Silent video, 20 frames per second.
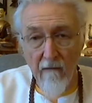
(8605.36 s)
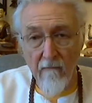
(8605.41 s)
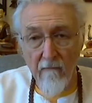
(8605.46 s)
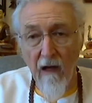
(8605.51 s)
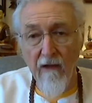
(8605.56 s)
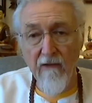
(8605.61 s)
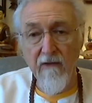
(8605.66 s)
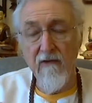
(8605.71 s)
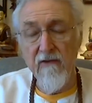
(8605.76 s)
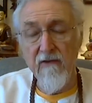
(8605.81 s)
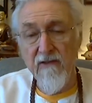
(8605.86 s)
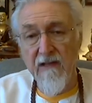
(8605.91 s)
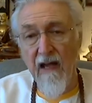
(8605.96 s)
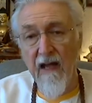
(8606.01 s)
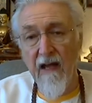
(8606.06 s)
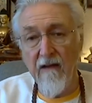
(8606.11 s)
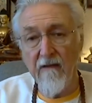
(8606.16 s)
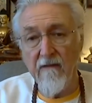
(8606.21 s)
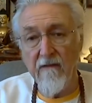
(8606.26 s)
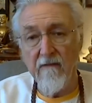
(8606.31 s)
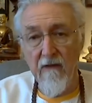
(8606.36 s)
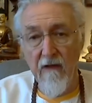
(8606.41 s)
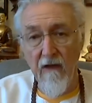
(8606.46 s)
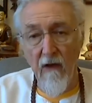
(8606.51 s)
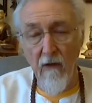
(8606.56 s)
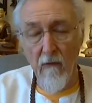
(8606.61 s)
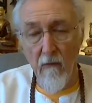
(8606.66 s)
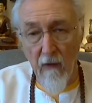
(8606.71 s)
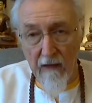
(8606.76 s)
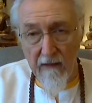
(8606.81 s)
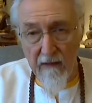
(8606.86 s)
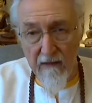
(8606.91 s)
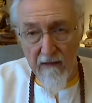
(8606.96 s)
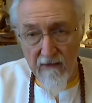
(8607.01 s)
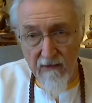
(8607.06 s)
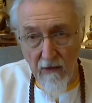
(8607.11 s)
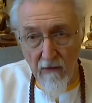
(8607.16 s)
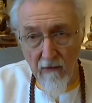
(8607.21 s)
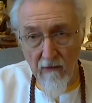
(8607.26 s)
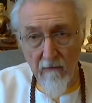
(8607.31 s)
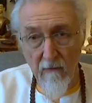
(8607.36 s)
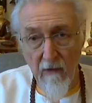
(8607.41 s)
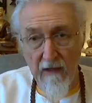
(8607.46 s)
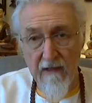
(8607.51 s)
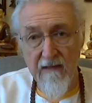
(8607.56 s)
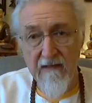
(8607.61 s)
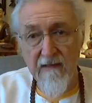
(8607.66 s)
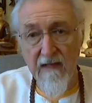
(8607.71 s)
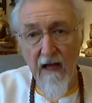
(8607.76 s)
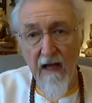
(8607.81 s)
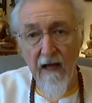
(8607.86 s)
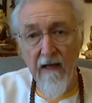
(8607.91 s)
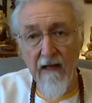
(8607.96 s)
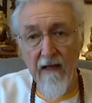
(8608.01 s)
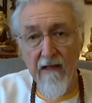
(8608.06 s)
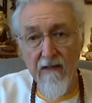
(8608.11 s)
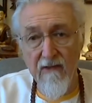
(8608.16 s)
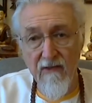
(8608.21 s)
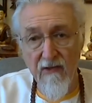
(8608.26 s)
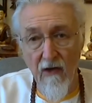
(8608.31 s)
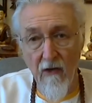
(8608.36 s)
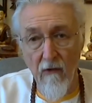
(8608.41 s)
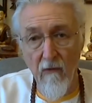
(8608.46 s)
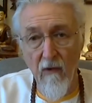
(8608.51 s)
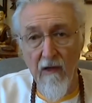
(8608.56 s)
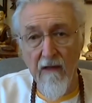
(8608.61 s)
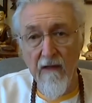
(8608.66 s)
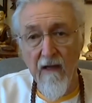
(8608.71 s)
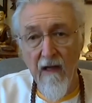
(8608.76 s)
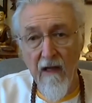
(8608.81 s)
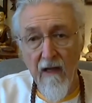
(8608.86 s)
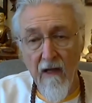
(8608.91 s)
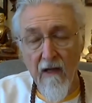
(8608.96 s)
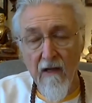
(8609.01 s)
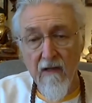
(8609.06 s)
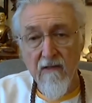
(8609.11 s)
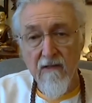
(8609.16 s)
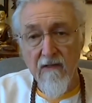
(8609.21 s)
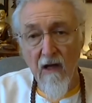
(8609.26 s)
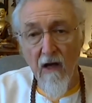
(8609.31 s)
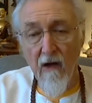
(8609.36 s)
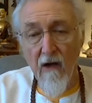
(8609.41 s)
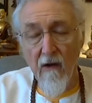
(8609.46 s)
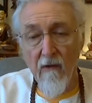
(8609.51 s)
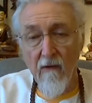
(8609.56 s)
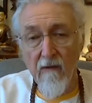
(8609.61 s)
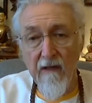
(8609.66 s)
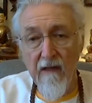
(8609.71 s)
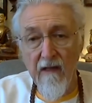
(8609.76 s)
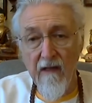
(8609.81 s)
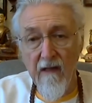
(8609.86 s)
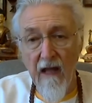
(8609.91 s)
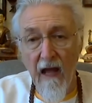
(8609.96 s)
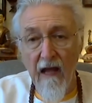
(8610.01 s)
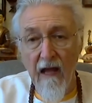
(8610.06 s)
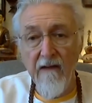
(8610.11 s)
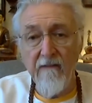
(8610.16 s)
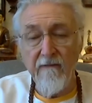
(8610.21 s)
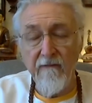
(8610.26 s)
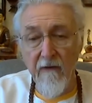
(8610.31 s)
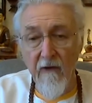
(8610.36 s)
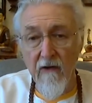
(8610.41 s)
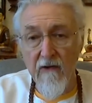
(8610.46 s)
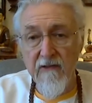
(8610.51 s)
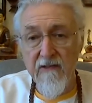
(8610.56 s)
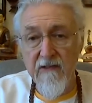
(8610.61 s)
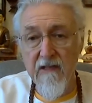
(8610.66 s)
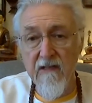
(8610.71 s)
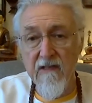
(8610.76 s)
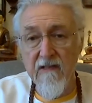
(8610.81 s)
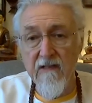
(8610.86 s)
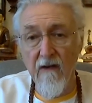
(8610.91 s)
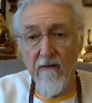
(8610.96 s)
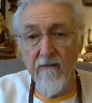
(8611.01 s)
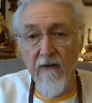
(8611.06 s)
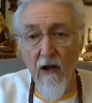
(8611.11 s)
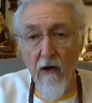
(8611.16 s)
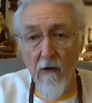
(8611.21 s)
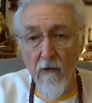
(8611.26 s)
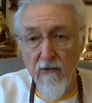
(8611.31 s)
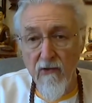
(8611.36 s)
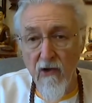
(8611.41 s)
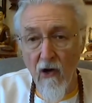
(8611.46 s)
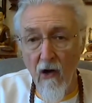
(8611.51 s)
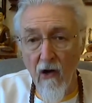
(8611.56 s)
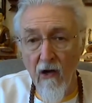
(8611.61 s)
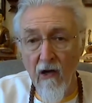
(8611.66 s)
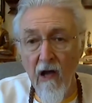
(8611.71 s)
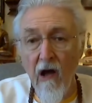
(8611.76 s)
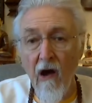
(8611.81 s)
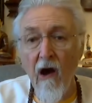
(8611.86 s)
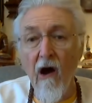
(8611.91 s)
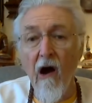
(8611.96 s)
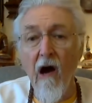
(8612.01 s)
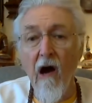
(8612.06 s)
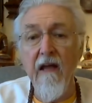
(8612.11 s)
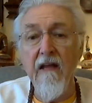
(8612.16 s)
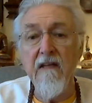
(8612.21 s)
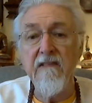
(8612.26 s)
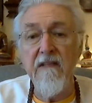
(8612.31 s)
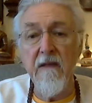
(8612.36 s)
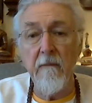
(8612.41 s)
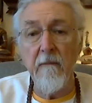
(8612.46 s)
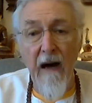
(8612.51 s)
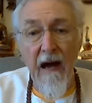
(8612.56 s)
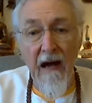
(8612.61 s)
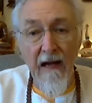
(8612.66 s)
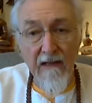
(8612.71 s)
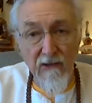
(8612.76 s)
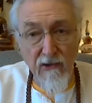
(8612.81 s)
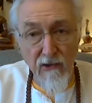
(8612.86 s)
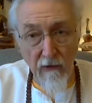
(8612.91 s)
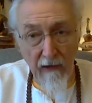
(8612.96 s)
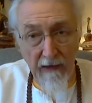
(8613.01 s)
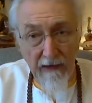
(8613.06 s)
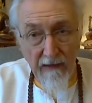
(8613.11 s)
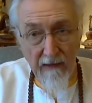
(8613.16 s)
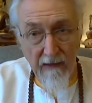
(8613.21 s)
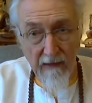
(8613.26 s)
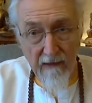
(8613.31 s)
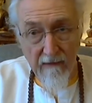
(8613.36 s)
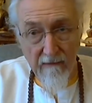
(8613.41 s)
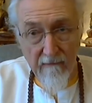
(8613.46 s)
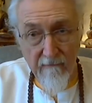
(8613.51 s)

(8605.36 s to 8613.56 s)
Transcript: understand, what he's doing, what he's saying, and so on. So the 8 verses of Lojong is the mind training.